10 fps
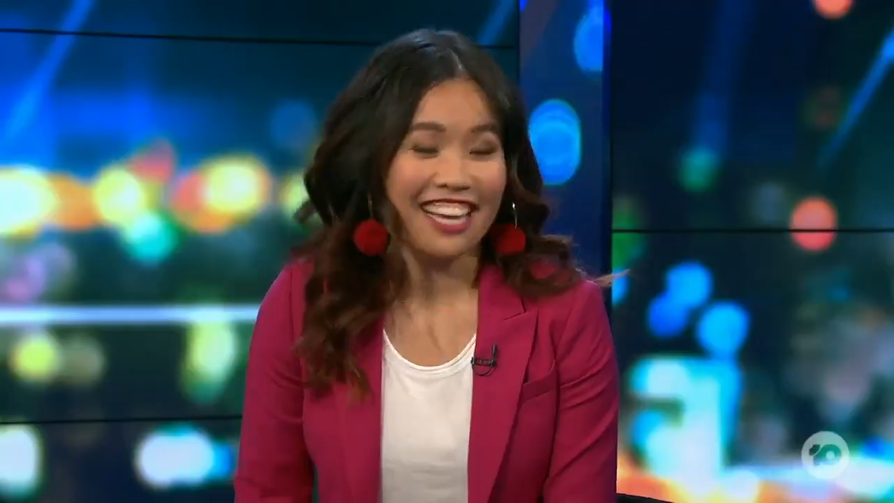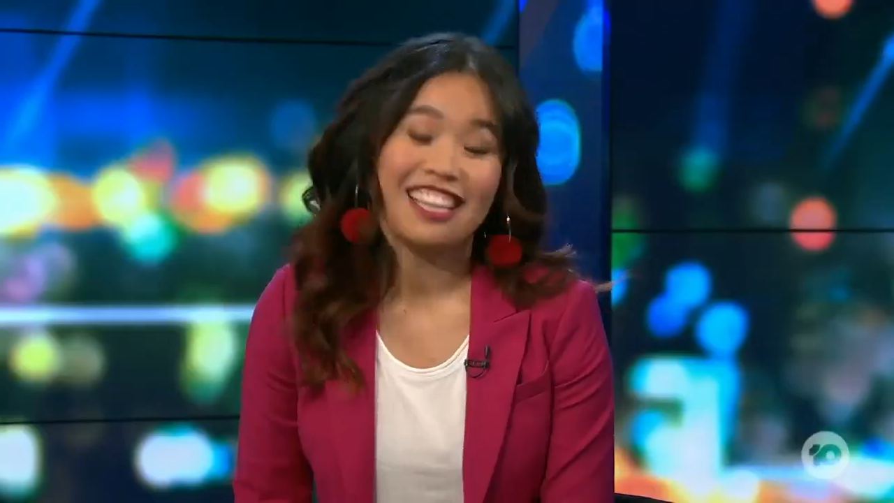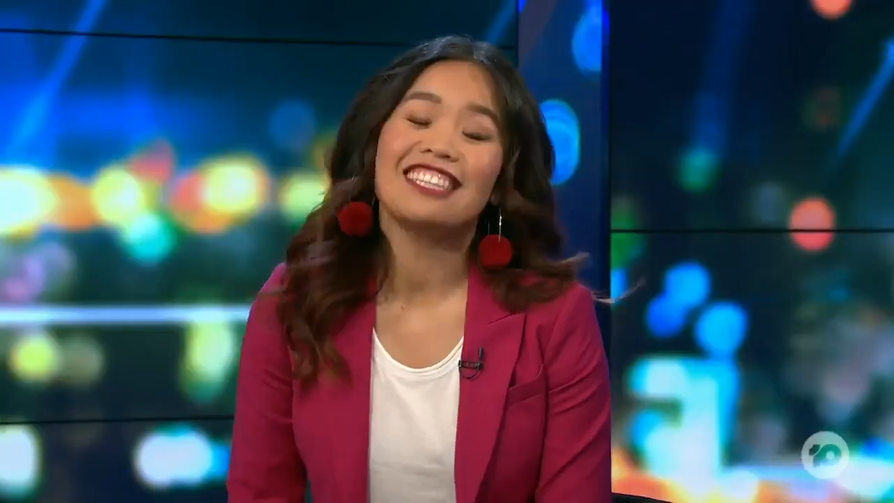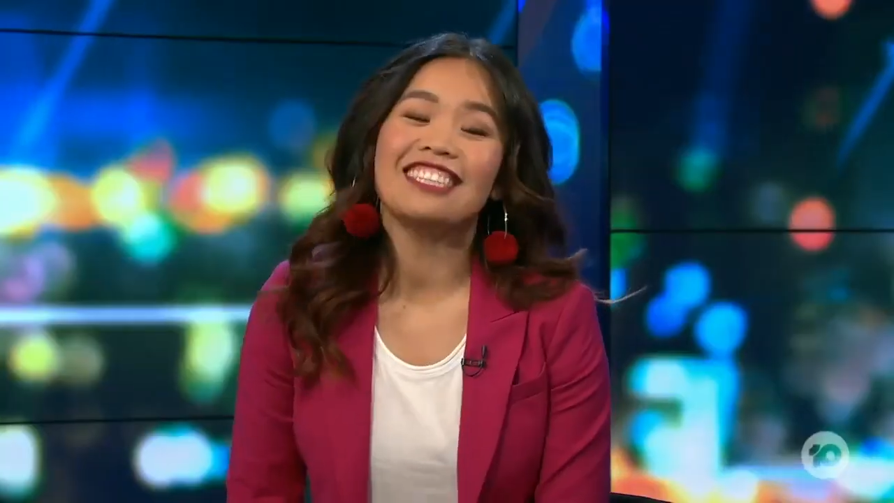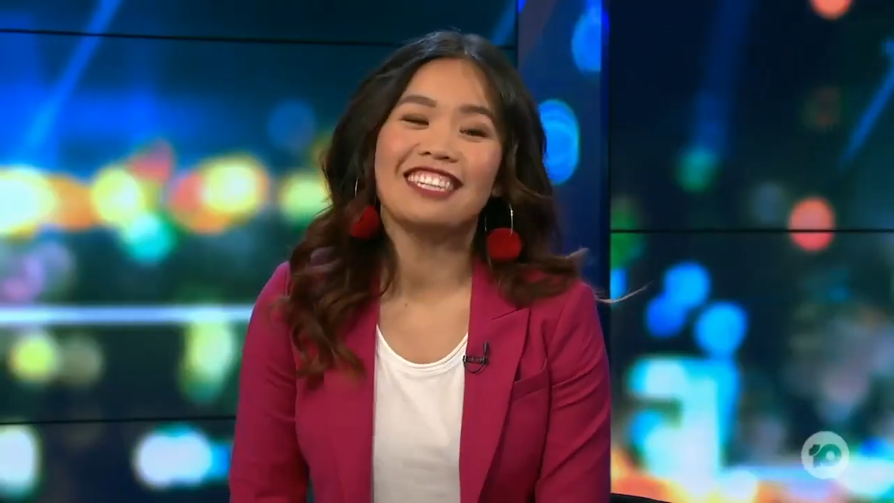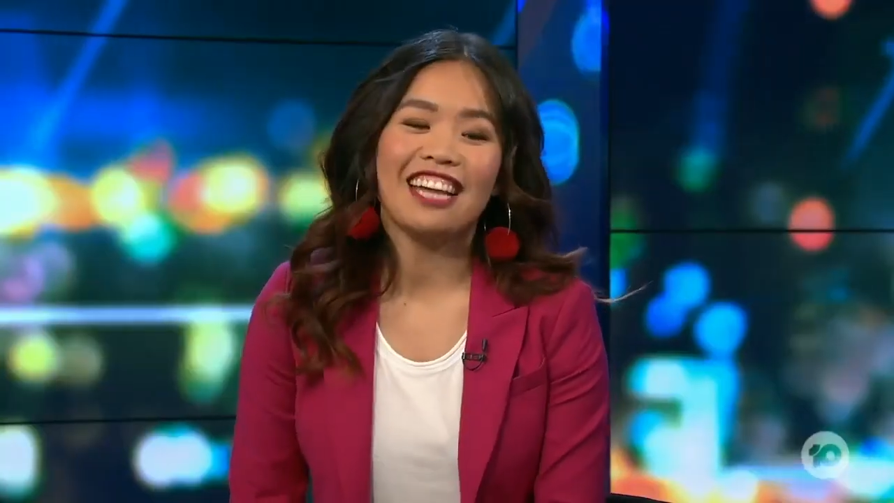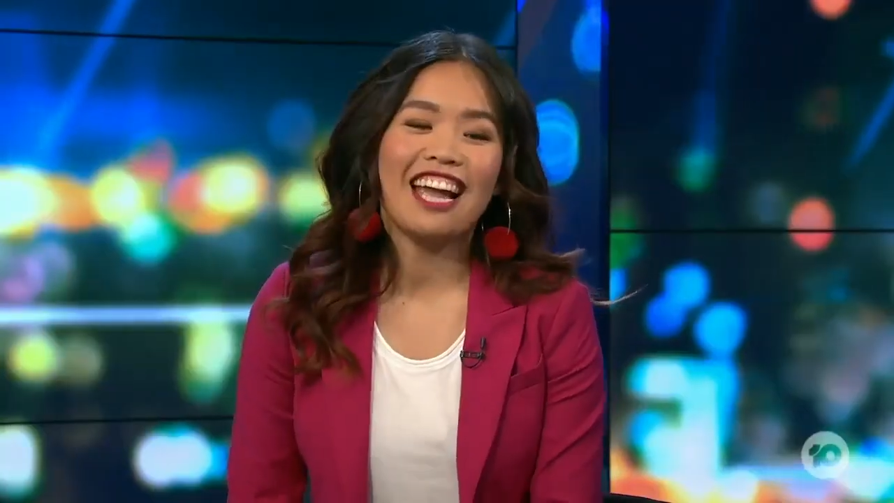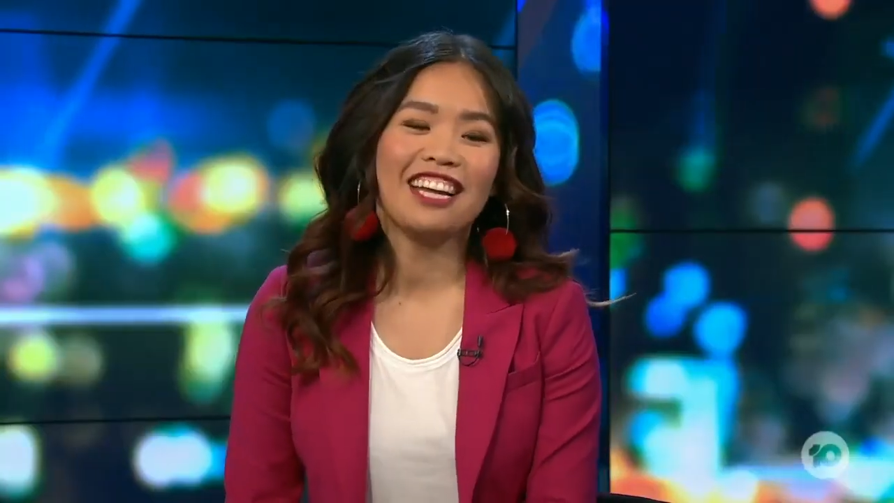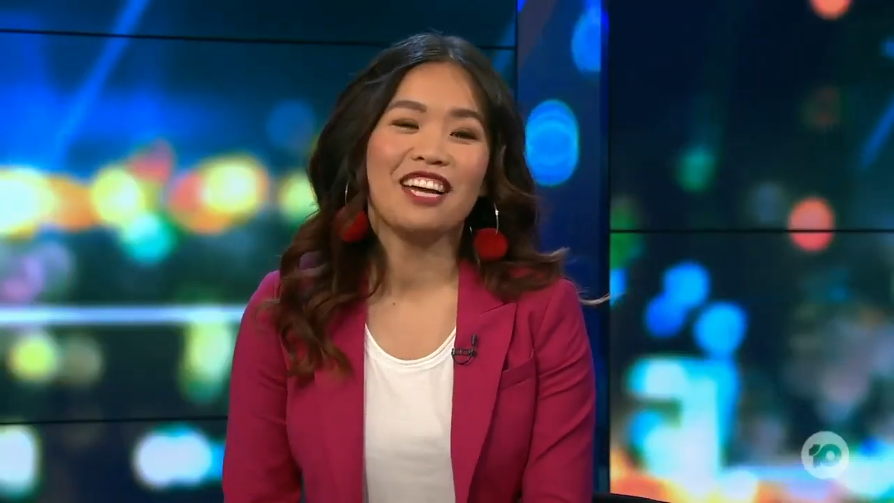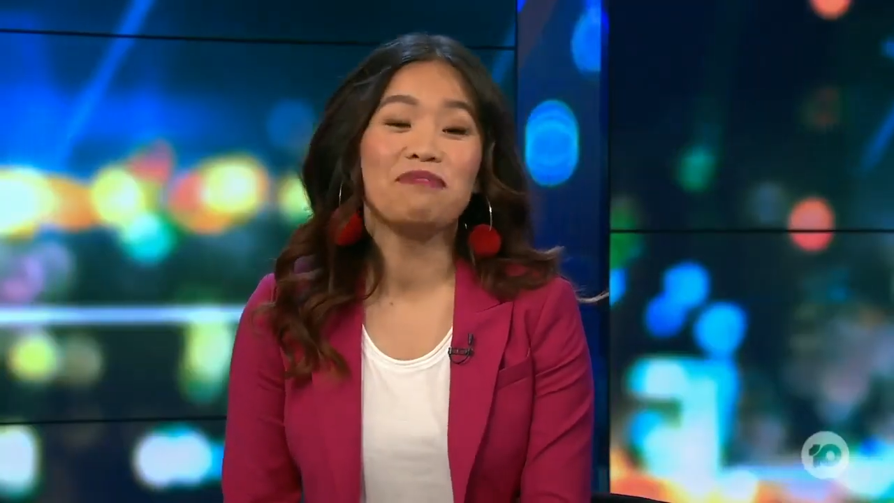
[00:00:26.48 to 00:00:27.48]
That, that's it.
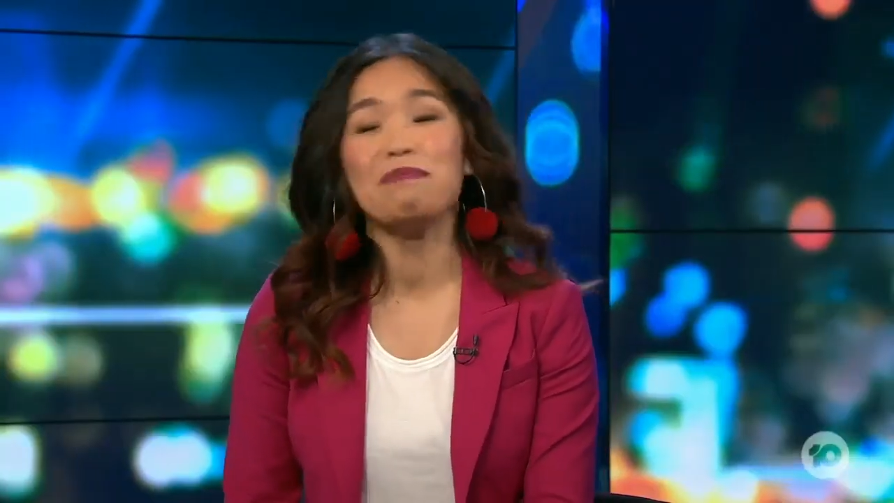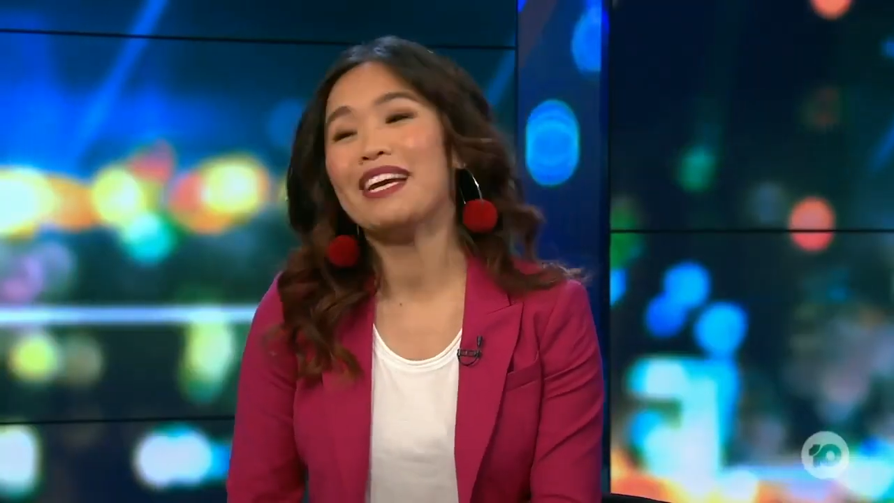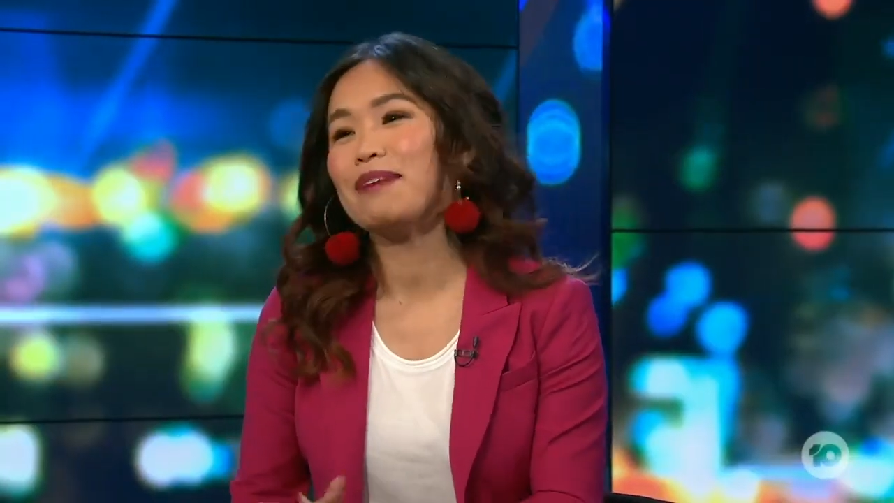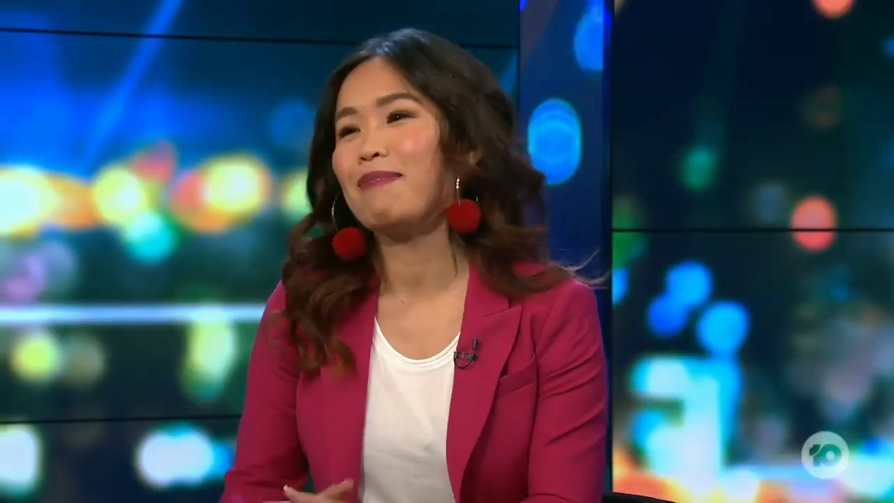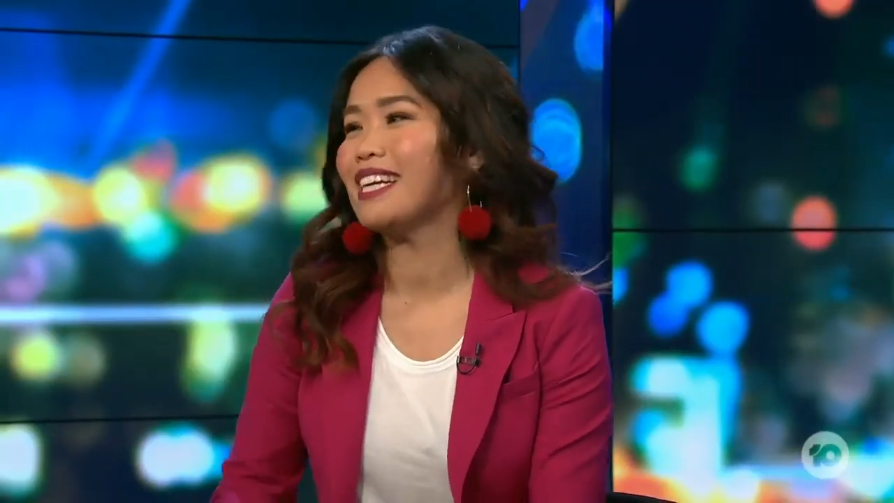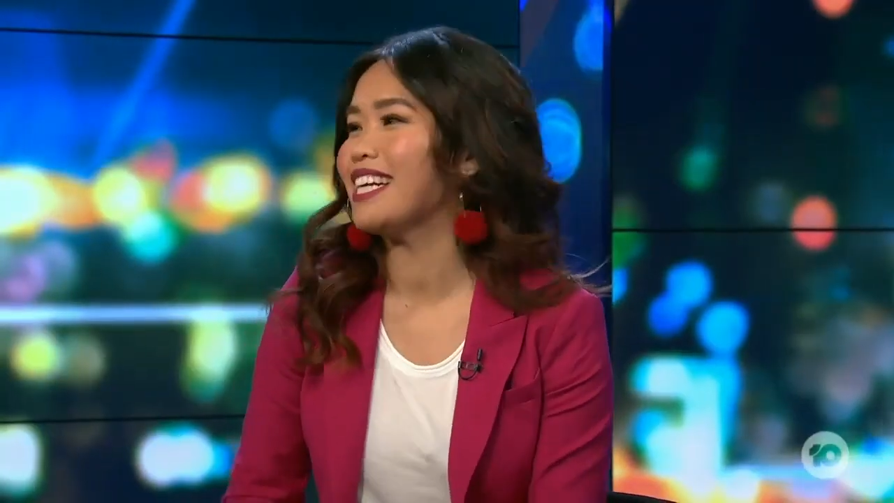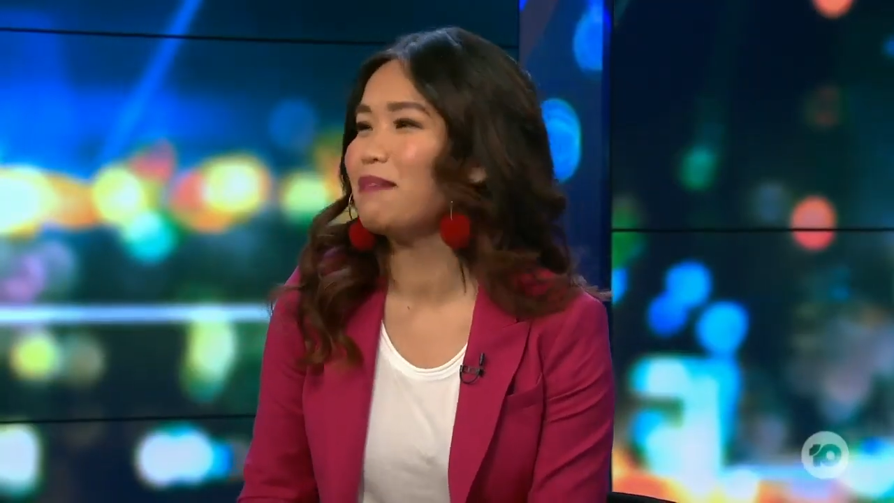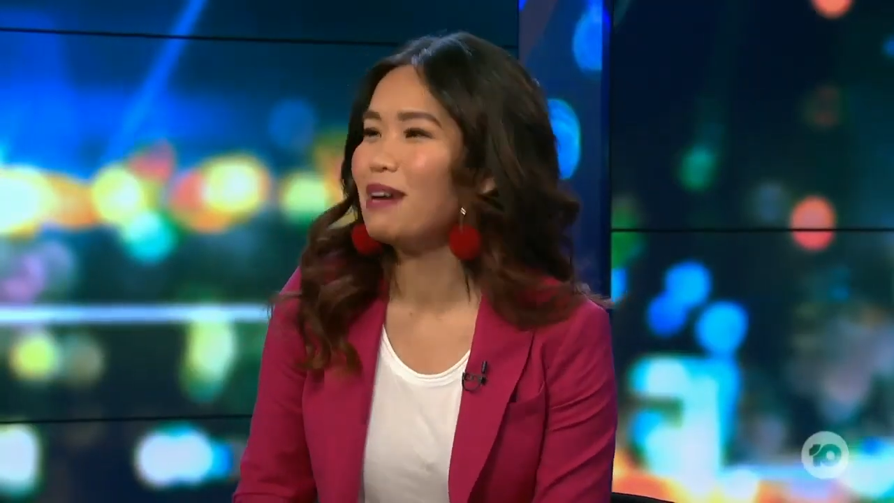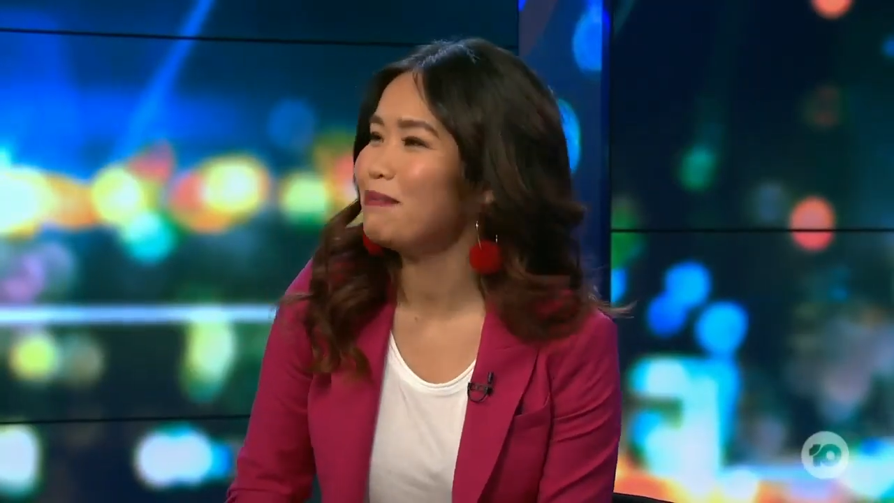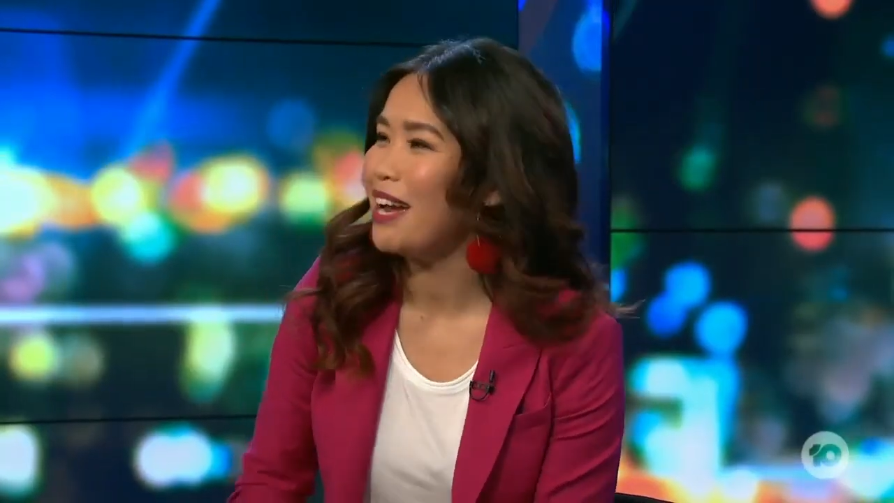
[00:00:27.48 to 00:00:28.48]
And yeah. Uh, I'm making money
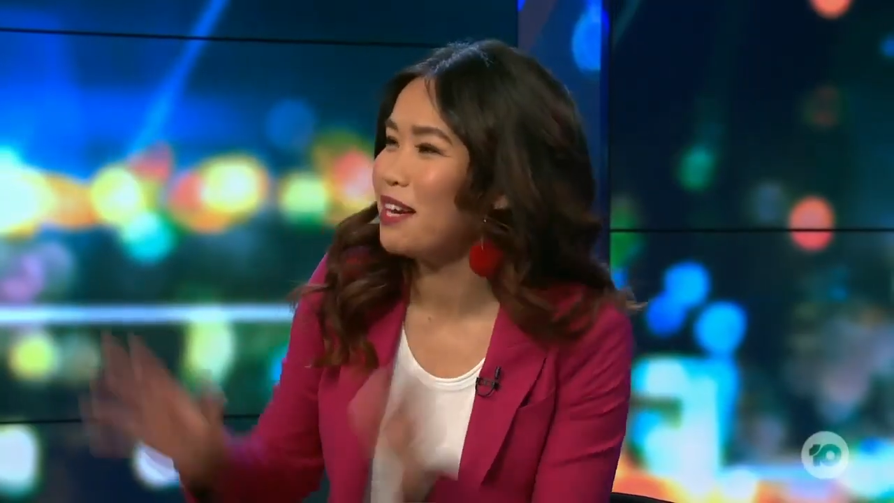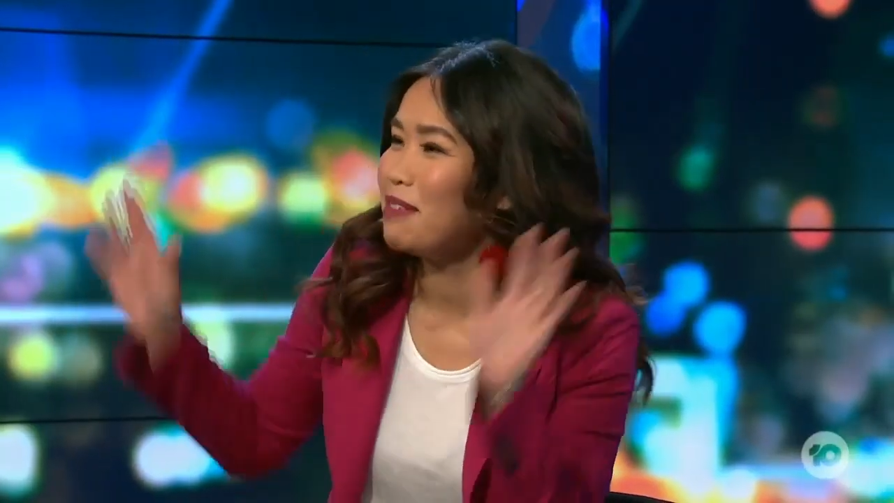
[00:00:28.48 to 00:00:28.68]
now, mum.